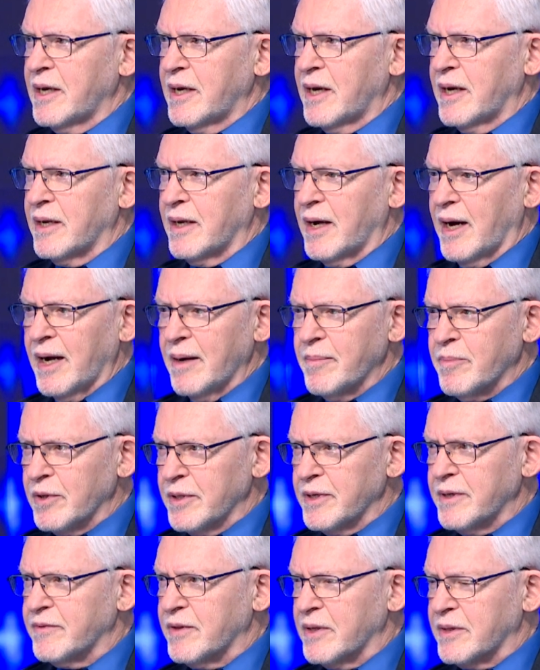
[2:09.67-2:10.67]
And I
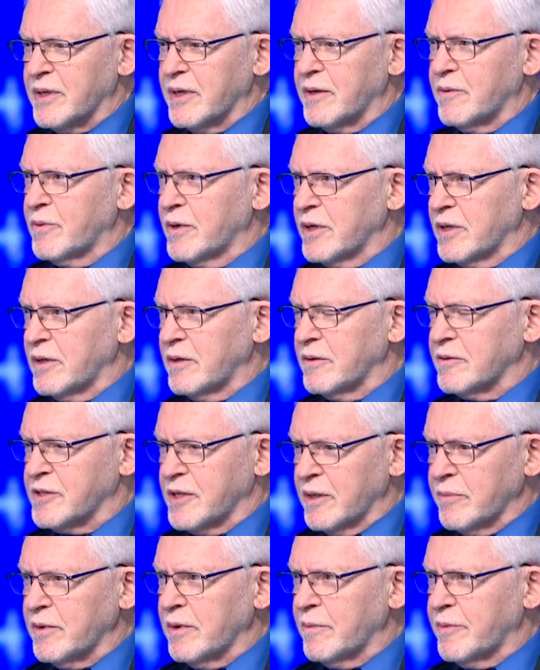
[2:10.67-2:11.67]
believe that they will,
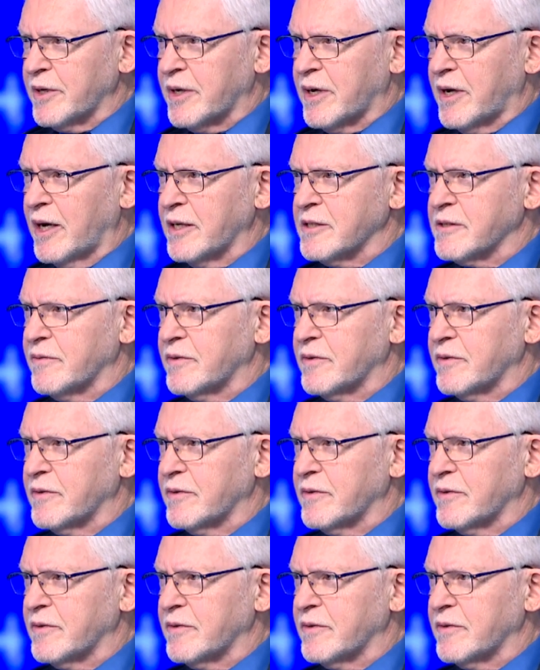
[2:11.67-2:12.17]
simply because